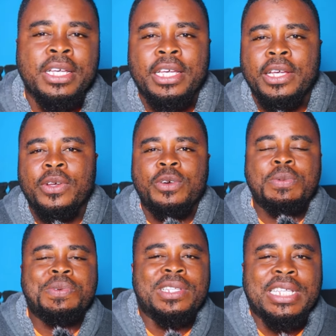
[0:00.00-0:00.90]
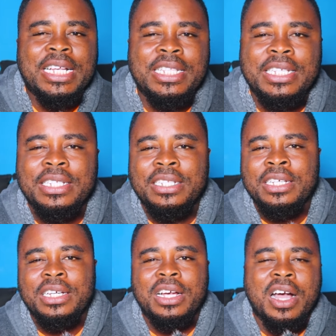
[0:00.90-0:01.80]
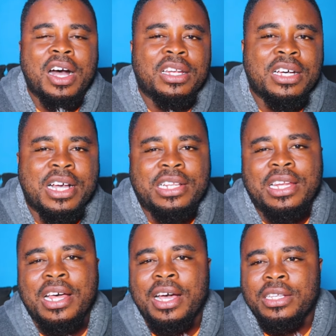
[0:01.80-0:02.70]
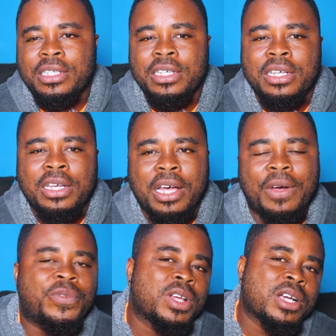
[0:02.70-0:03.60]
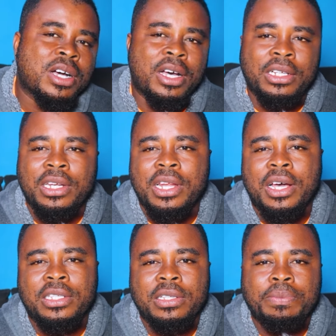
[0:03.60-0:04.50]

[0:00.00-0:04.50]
you know, representing Ghana at large, Africa at large.